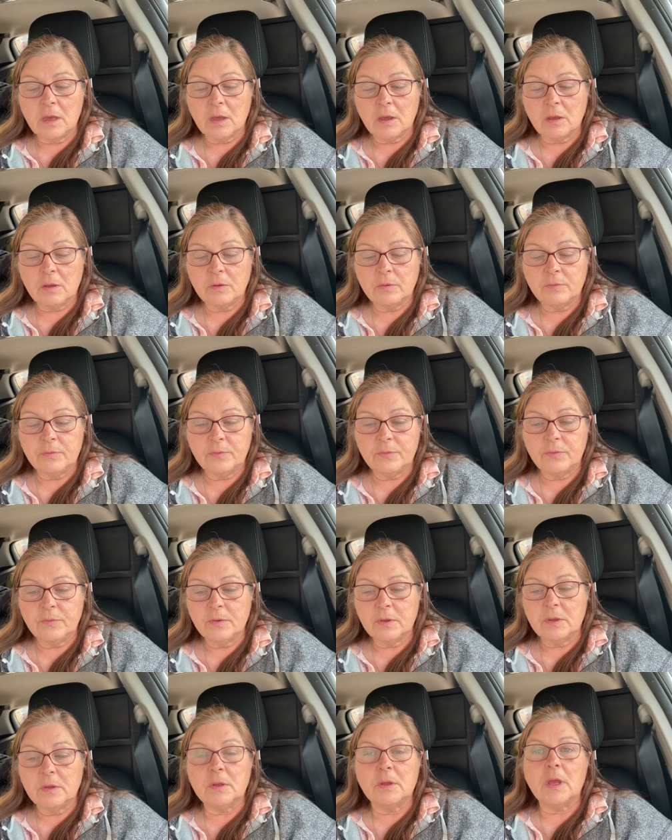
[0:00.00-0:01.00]
of
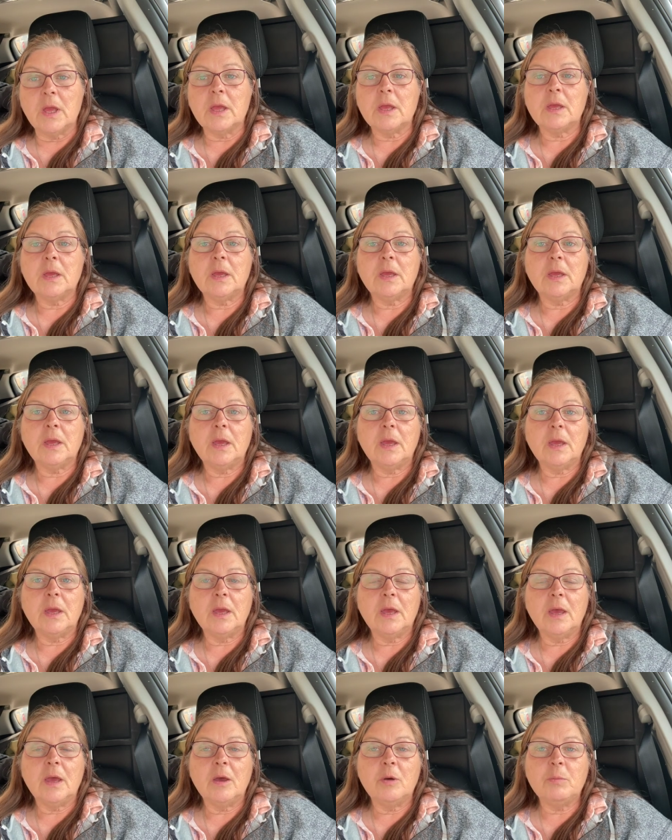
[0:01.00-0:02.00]

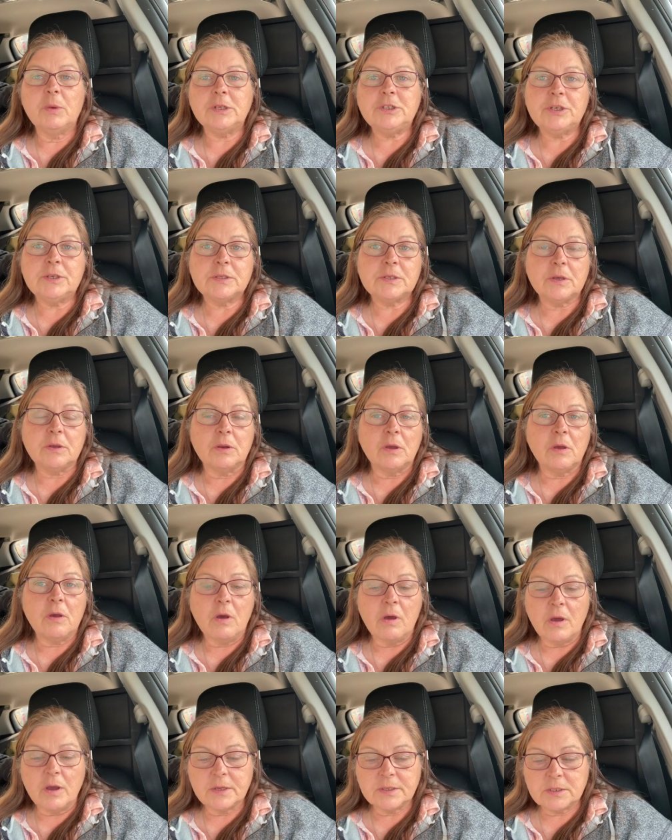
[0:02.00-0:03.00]
how much it's going to
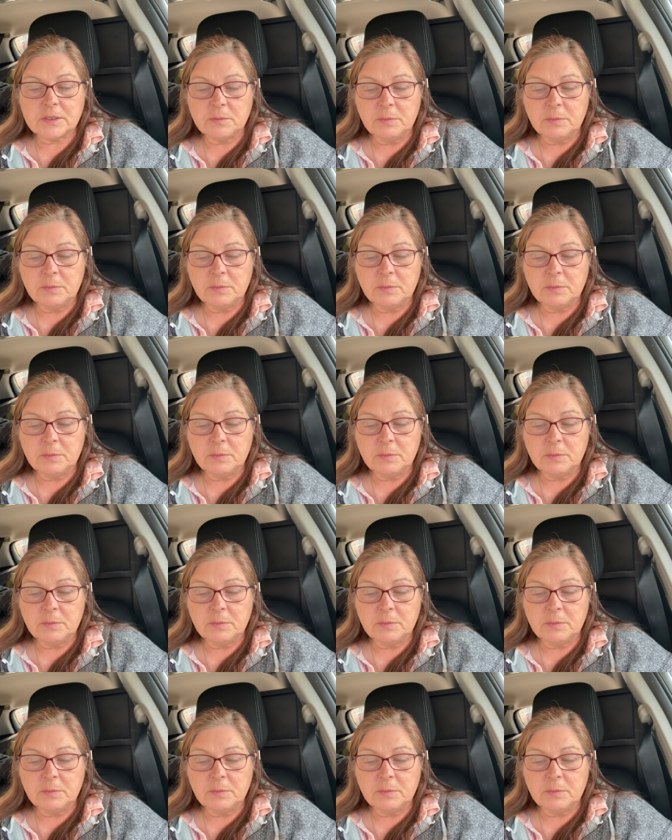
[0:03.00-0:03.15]
cost